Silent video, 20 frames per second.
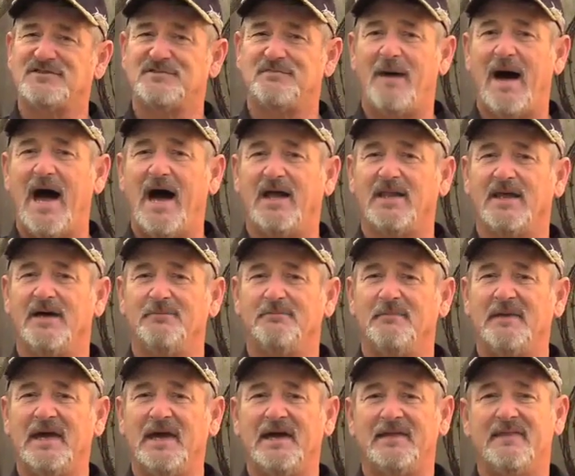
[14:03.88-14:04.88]
smiled at
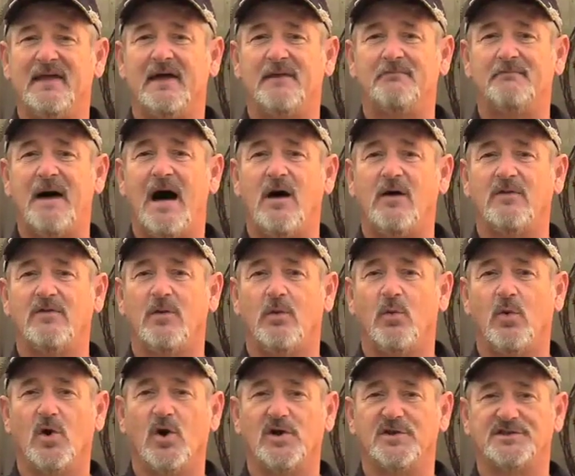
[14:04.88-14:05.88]
me and then mouthed the
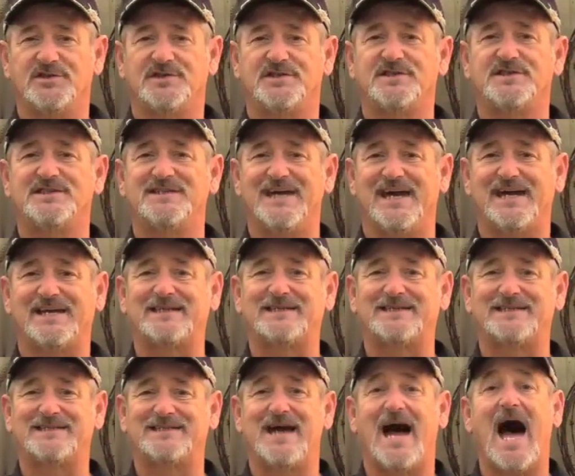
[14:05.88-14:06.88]
words
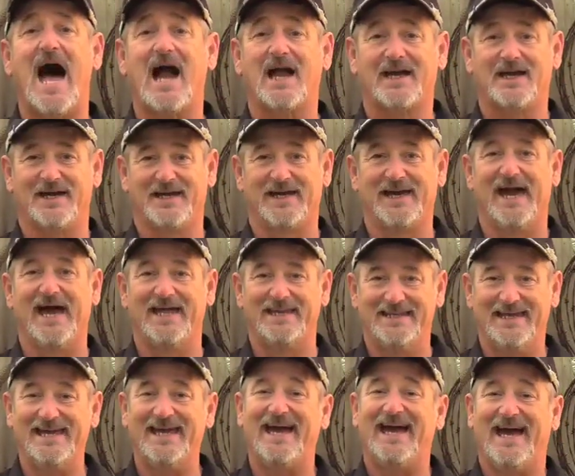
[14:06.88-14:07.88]
tick-tock
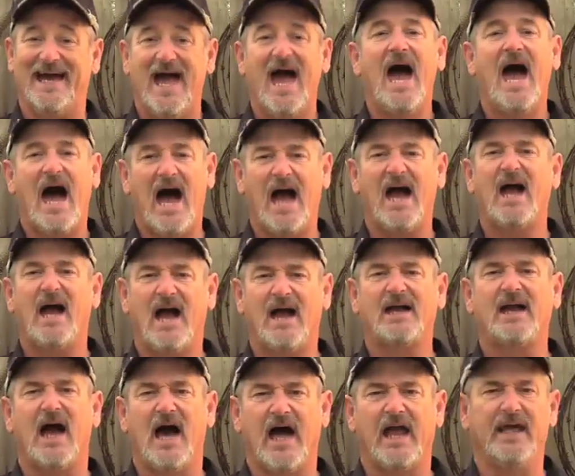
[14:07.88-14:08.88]
again. I
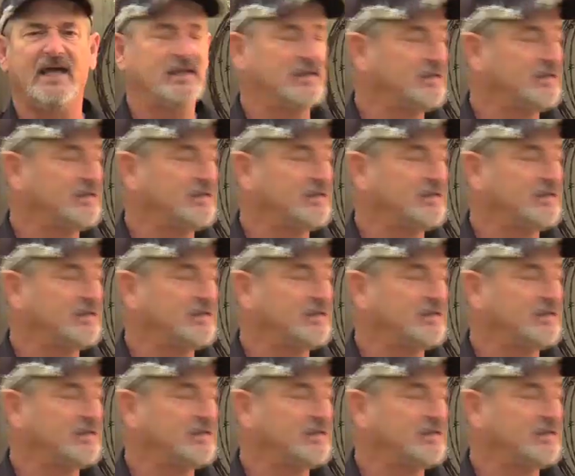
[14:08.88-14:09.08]
got it.